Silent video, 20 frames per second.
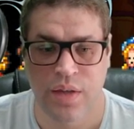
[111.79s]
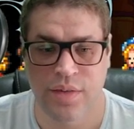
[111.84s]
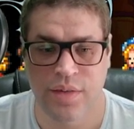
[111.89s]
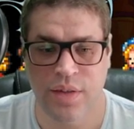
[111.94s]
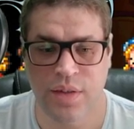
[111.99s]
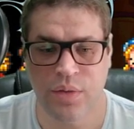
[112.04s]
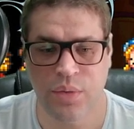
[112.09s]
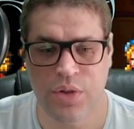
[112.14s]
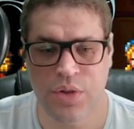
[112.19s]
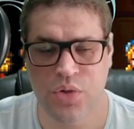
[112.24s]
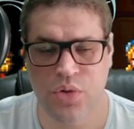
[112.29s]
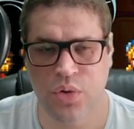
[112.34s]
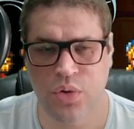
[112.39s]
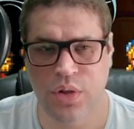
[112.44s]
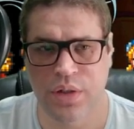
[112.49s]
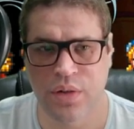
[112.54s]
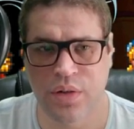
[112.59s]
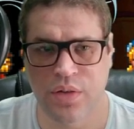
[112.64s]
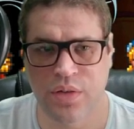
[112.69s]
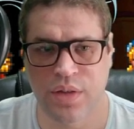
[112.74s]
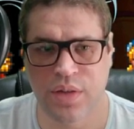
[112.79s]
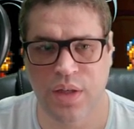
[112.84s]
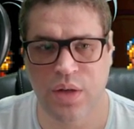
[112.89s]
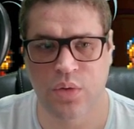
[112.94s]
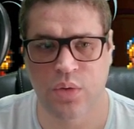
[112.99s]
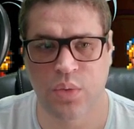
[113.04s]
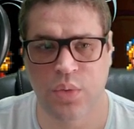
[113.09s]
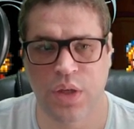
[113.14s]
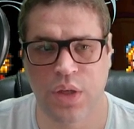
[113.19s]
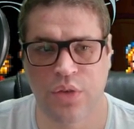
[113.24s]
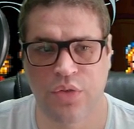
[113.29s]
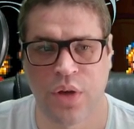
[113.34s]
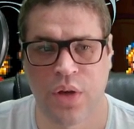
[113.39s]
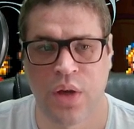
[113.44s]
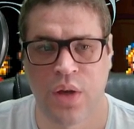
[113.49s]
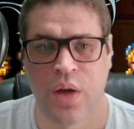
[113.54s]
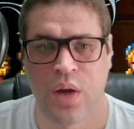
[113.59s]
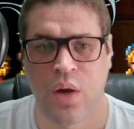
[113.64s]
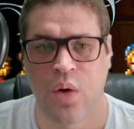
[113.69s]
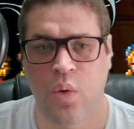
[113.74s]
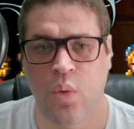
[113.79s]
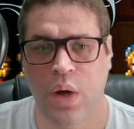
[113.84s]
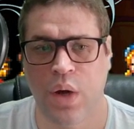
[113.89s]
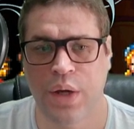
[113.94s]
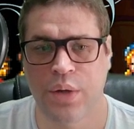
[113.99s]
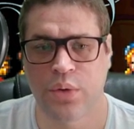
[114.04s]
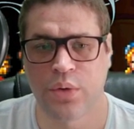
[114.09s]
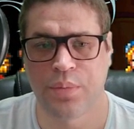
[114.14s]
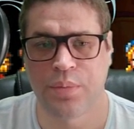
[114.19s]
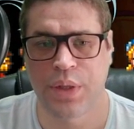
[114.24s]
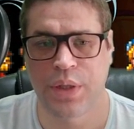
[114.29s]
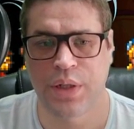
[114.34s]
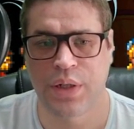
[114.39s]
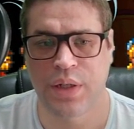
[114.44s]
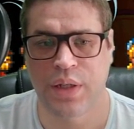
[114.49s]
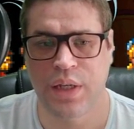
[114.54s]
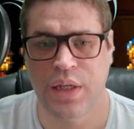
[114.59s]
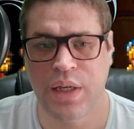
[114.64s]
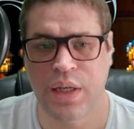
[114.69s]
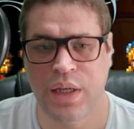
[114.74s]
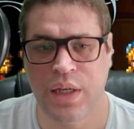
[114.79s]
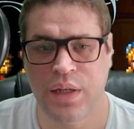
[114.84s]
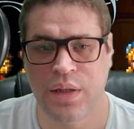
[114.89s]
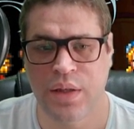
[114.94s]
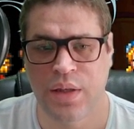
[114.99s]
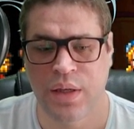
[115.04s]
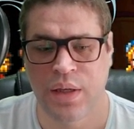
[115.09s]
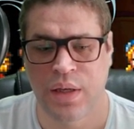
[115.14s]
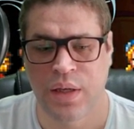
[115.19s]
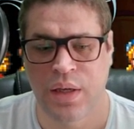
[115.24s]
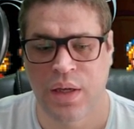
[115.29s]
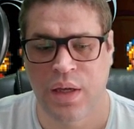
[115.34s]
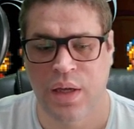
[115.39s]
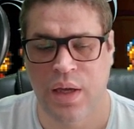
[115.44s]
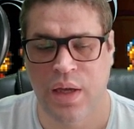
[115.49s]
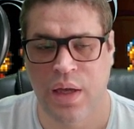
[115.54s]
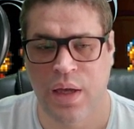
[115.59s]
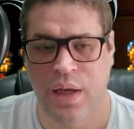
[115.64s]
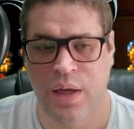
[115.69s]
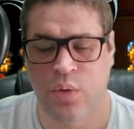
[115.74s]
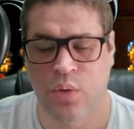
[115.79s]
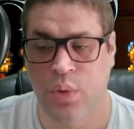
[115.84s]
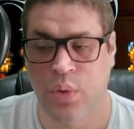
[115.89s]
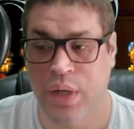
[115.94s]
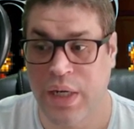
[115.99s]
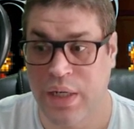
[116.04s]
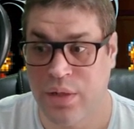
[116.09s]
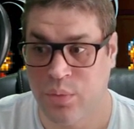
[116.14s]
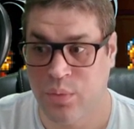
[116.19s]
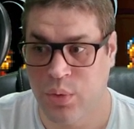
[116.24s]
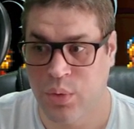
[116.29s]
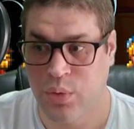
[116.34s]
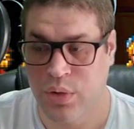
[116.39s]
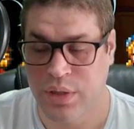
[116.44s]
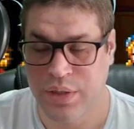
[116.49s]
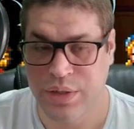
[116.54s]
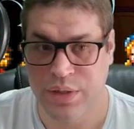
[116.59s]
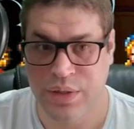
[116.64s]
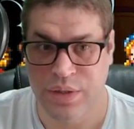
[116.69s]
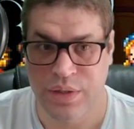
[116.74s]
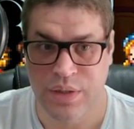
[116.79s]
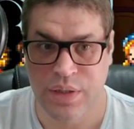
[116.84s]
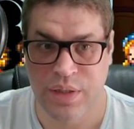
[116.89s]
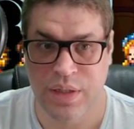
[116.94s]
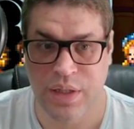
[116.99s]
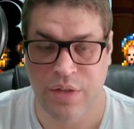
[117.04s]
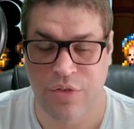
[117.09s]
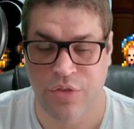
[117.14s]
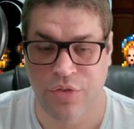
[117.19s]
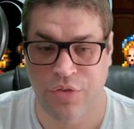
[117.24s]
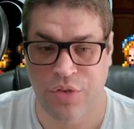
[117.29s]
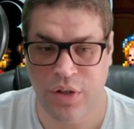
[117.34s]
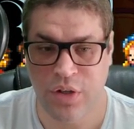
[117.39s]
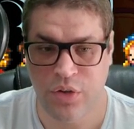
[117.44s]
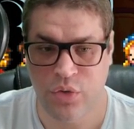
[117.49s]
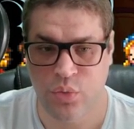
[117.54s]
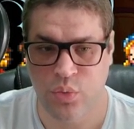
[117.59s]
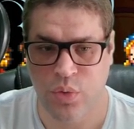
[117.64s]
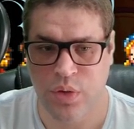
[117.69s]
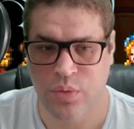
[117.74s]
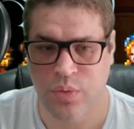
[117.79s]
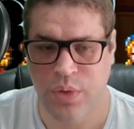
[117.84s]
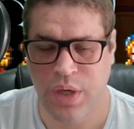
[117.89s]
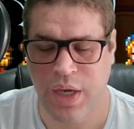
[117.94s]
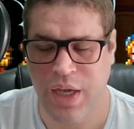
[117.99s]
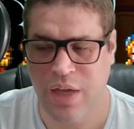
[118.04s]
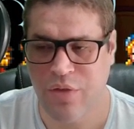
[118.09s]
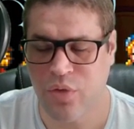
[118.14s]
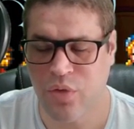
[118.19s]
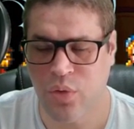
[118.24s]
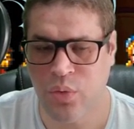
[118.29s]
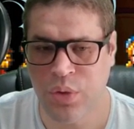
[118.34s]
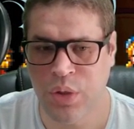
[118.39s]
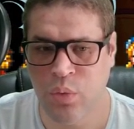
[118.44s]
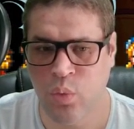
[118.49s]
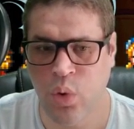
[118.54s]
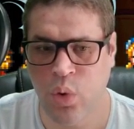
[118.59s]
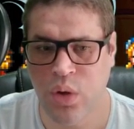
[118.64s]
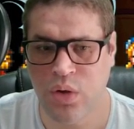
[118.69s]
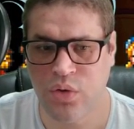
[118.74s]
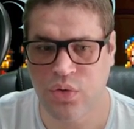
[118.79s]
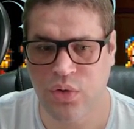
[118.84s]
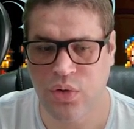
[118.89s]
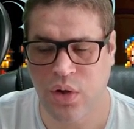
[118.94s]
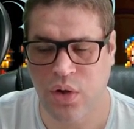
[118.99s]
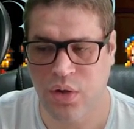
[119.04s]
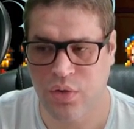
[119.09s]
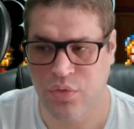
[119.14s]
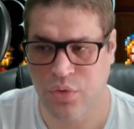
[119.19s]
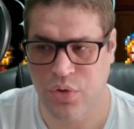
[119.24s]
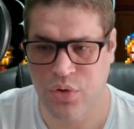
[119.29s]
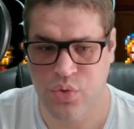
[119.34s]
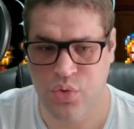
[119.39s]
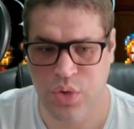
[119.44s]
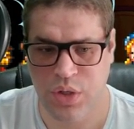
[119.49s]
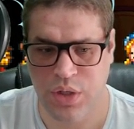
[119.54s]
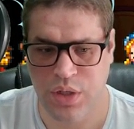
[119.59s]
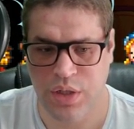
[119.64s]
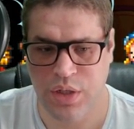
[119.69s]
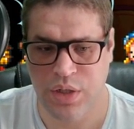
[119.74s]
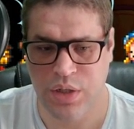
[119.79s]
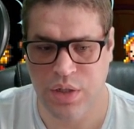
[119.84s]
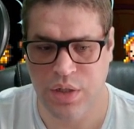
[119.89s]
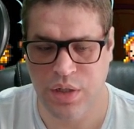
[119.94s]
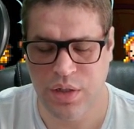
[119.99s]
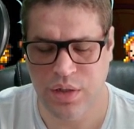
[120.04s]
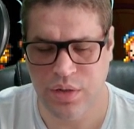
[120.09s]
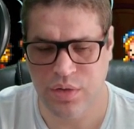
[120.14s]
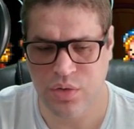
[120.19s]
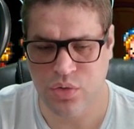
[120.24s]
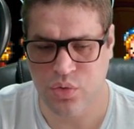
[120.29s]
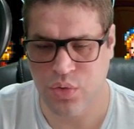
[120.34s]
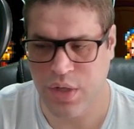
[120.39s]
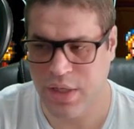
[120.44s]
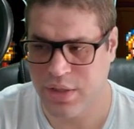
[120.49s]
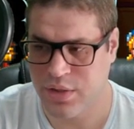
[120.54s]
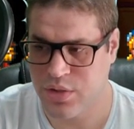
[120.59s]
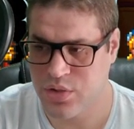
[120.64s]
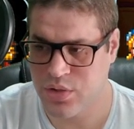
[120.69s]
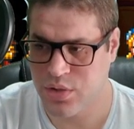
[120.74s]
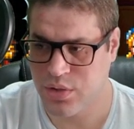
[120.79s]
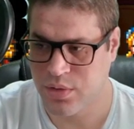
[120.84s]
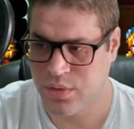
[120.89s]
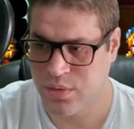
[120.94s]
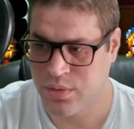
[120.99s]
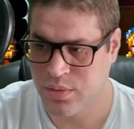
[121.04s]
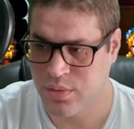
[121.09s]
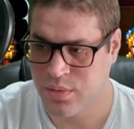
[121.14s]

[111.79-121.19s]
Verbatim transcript: Zeno and Jo clear the second wave, while Urpina and uh, Gwayne will clear the first one. We have only one slot for training here in this strategy.